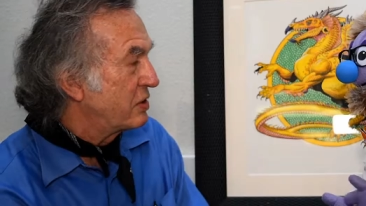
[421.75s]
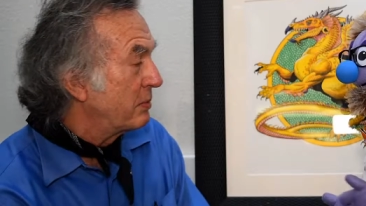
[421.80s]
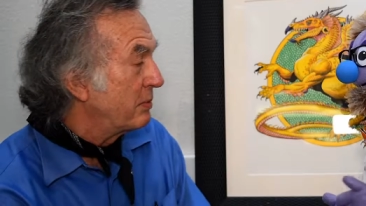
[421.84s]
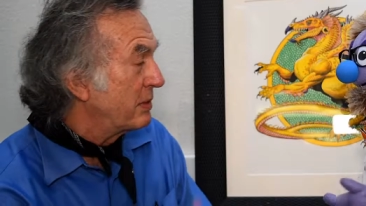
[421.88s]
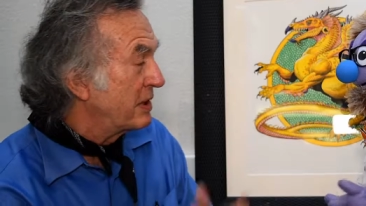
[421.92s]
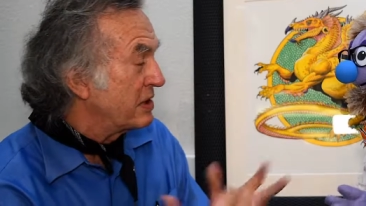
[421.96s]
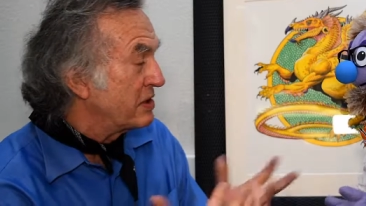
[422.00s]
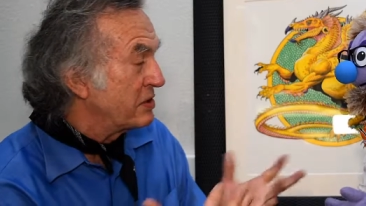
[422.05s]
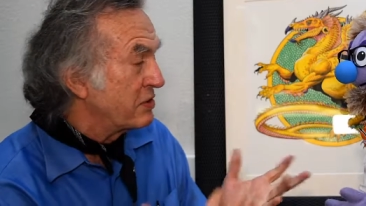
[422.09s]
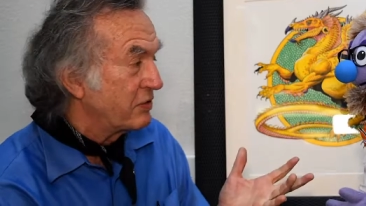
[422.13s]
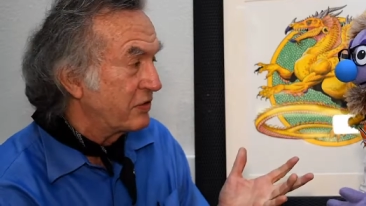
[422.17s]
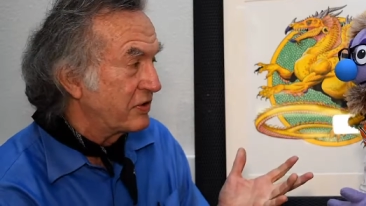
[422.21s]

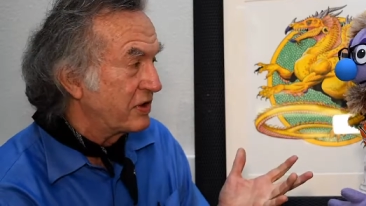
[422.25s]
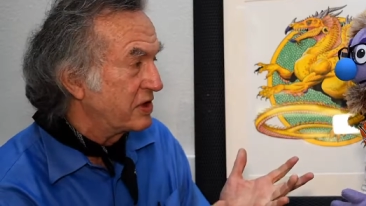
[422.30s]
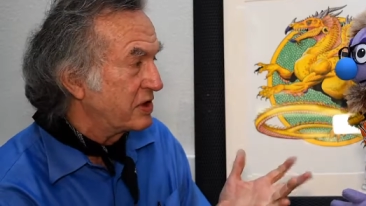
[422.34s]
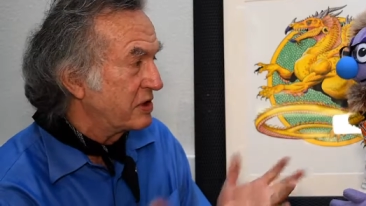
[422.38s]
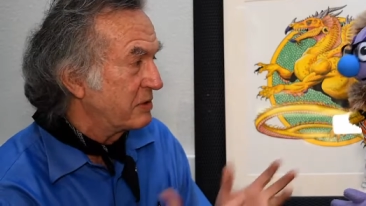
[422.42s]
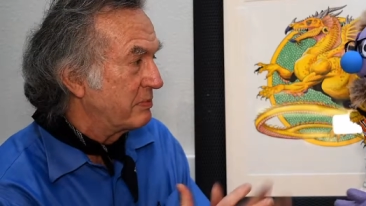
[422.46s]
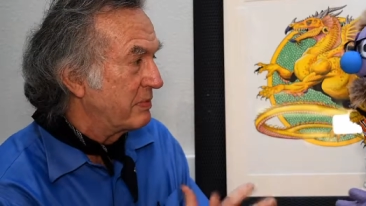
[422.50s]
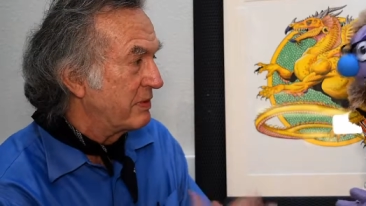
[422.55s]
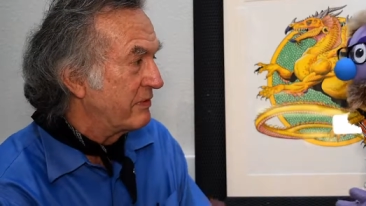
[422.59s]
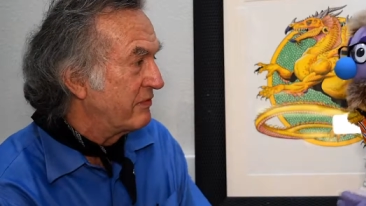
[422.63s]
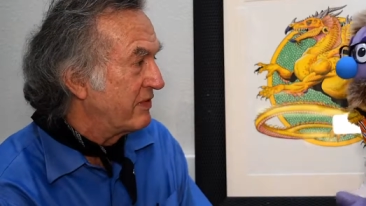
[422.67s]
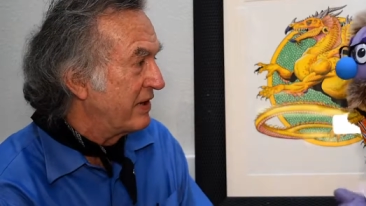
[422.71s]
many new things
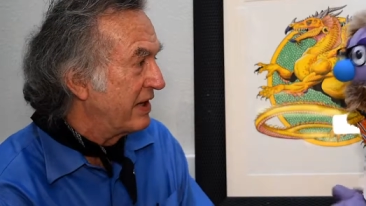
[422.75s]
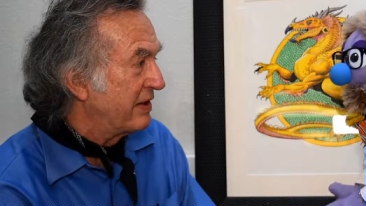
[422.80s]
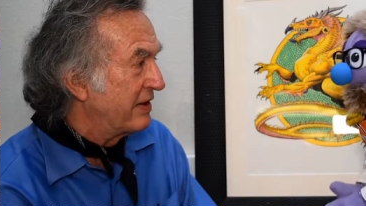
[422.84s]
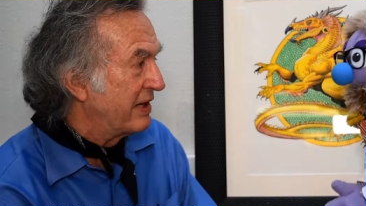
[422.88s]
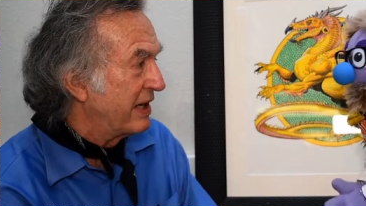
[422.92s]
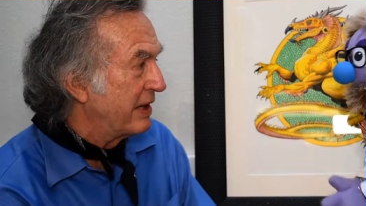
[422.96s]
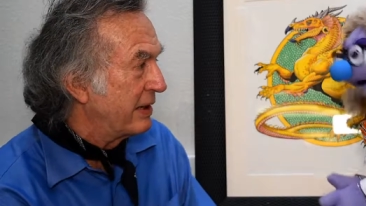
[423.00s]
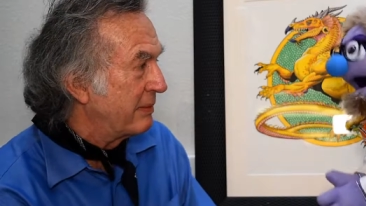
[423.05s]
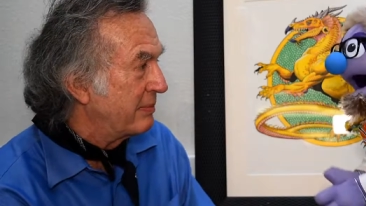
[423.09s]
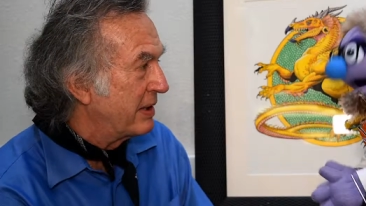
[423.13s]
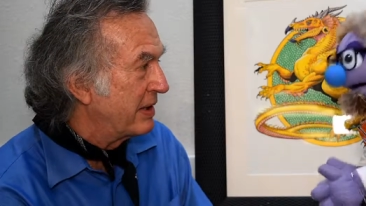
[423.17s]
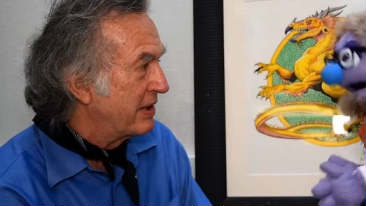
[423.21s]
have been found
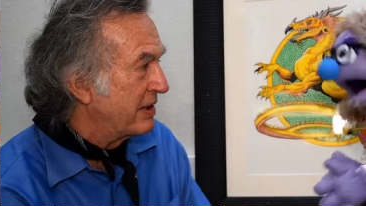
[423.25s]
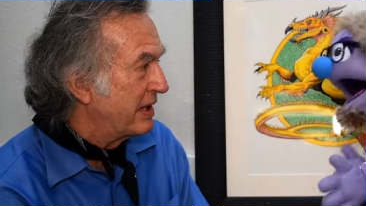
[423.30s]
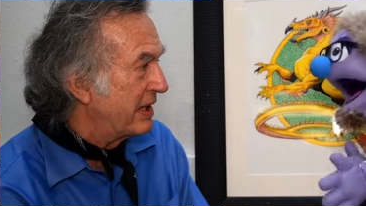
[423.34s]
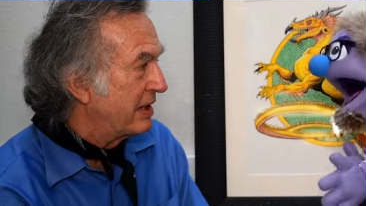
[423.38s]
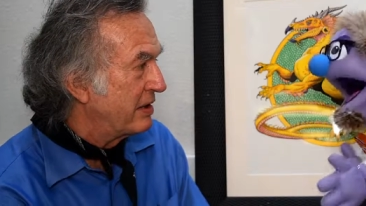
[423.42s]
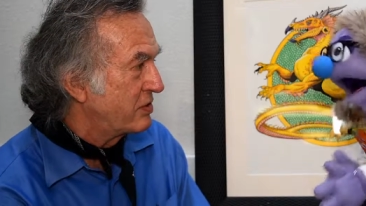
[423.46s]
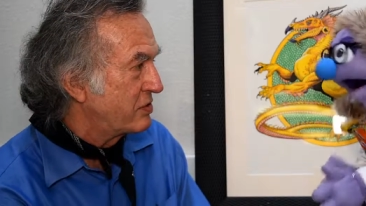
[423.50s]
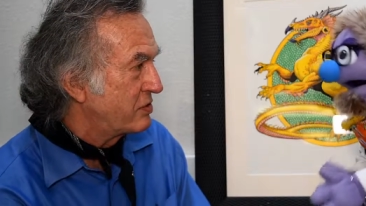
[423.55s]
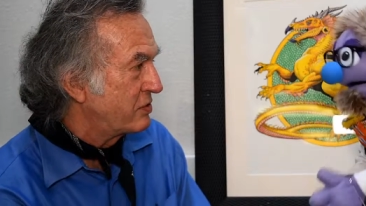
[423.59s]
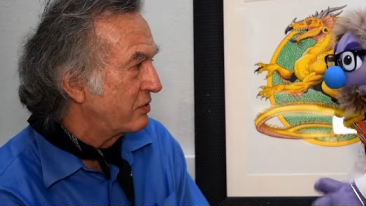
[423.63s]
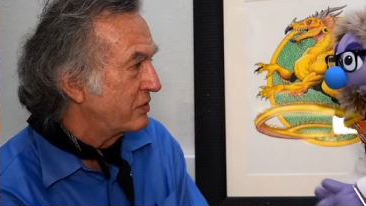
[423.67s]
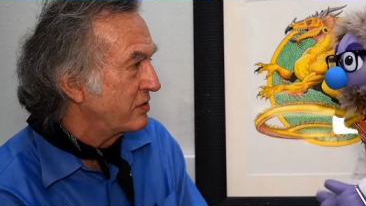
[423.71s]
out about
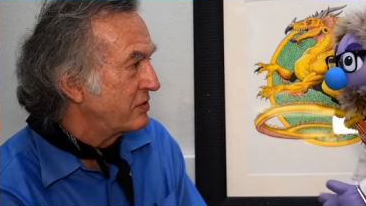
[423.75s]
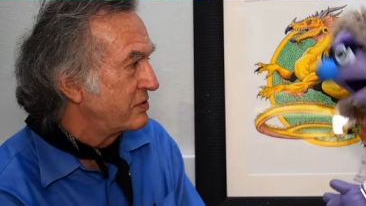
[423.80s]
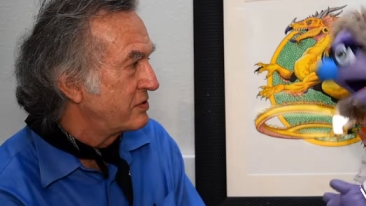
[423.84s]
dinosaurs.